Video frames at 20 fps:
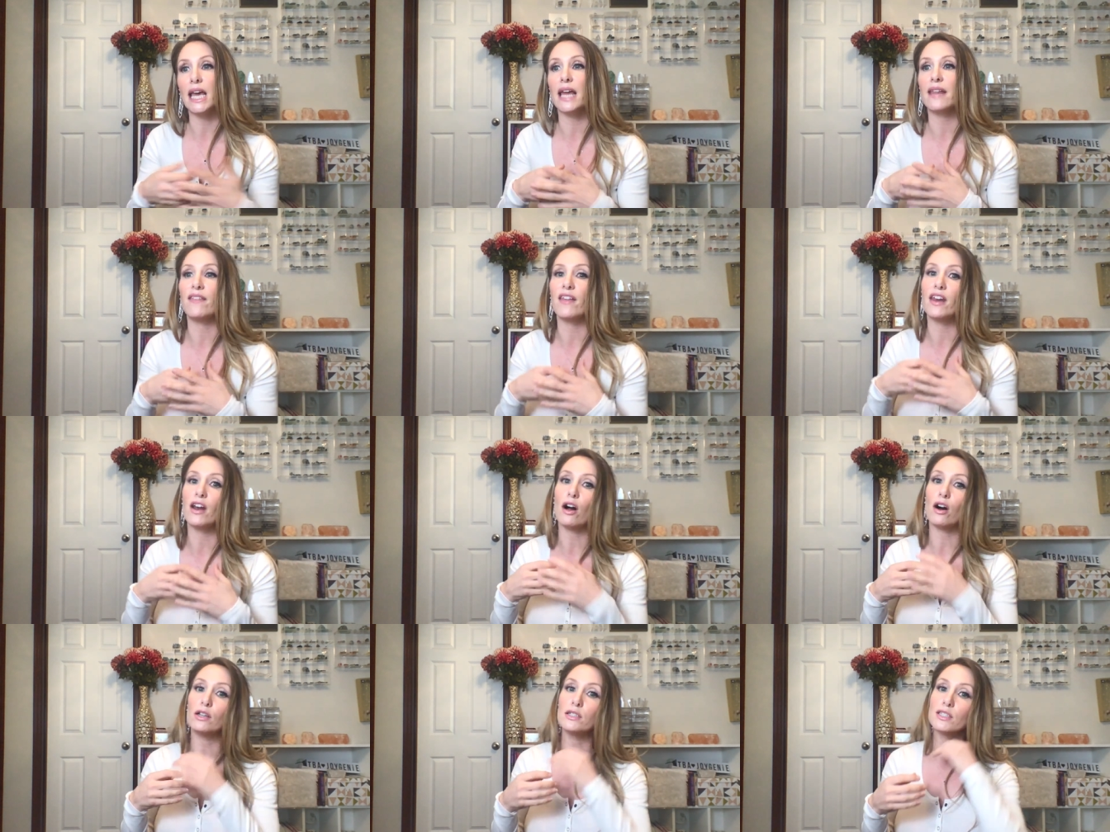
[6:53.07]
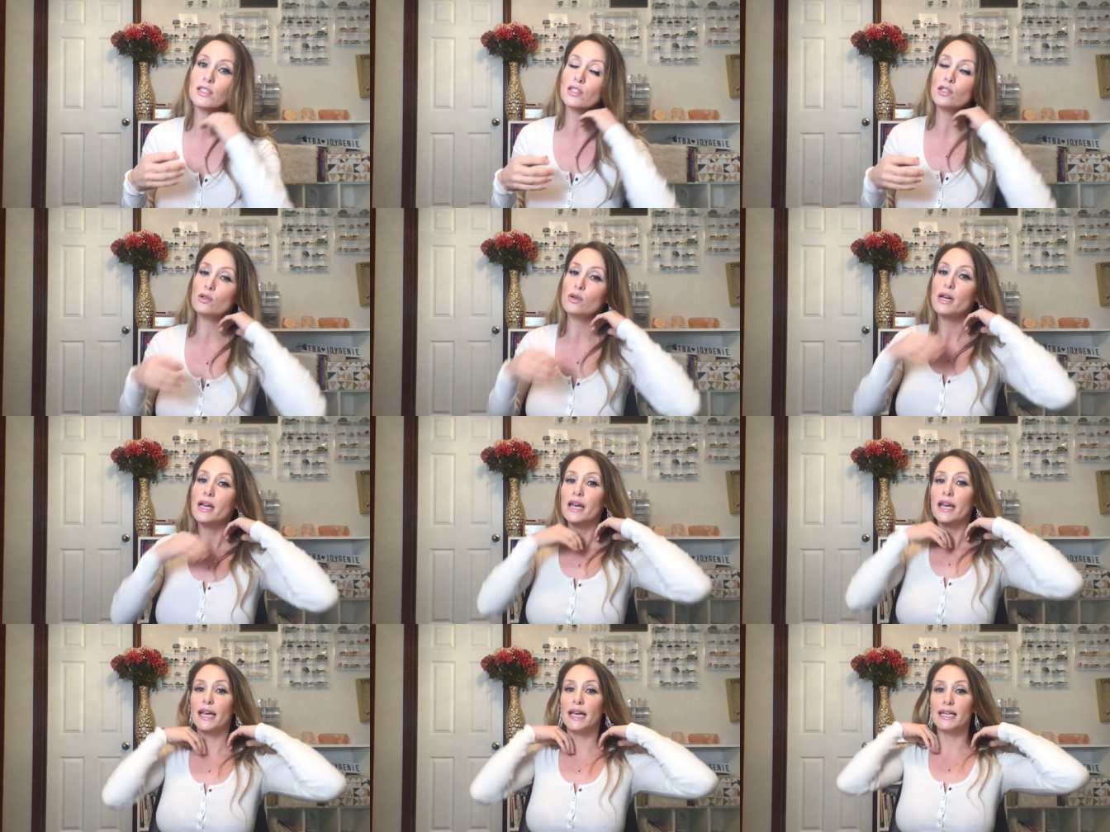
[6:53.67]
and then also
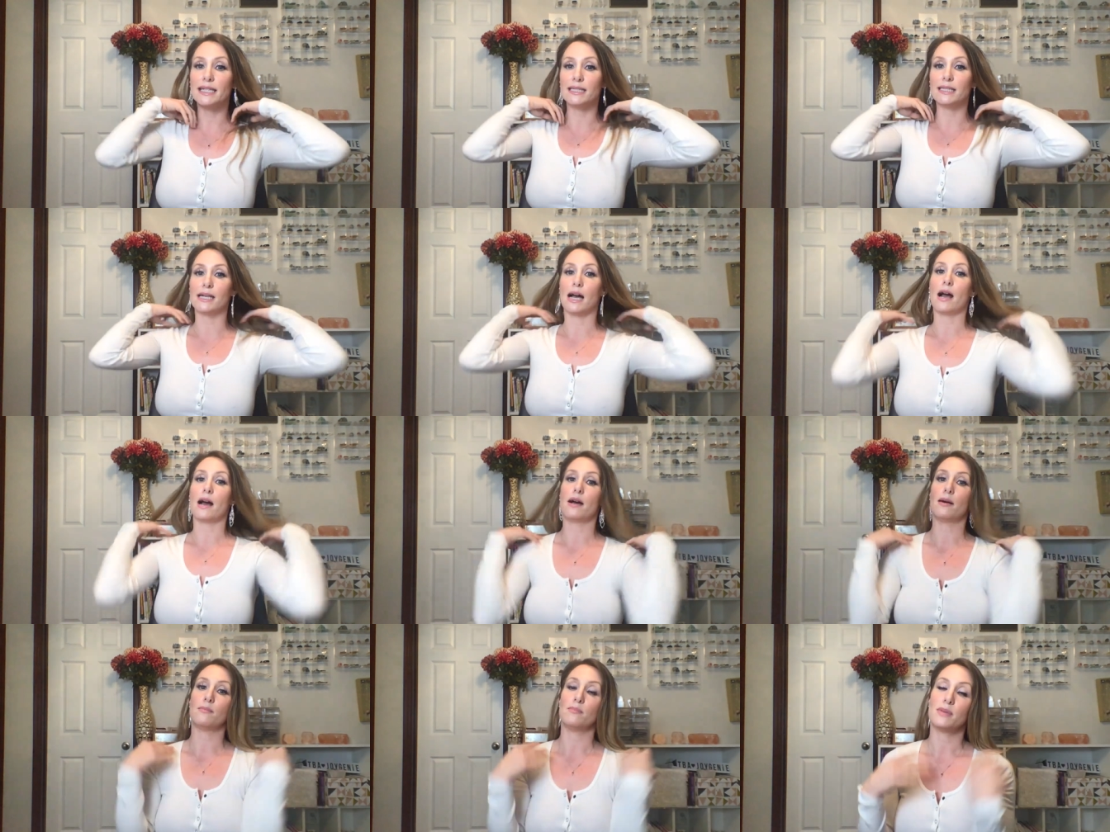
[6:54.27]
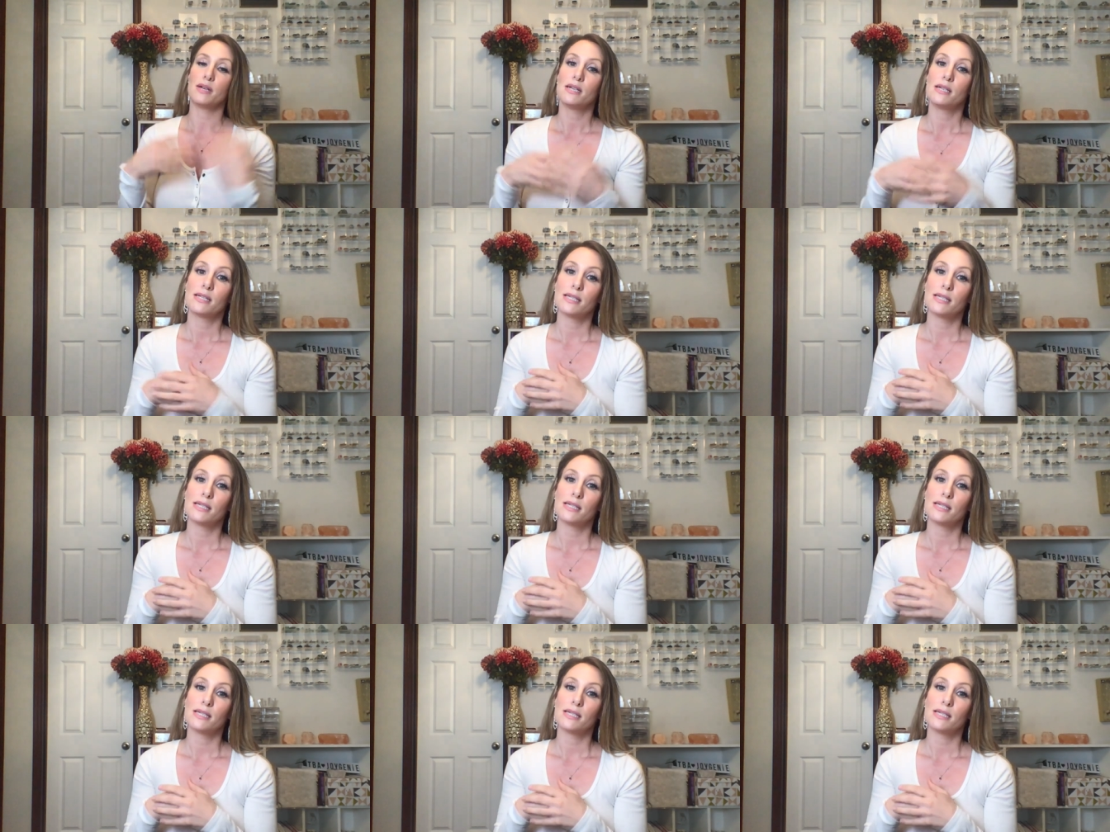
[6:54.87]
in um,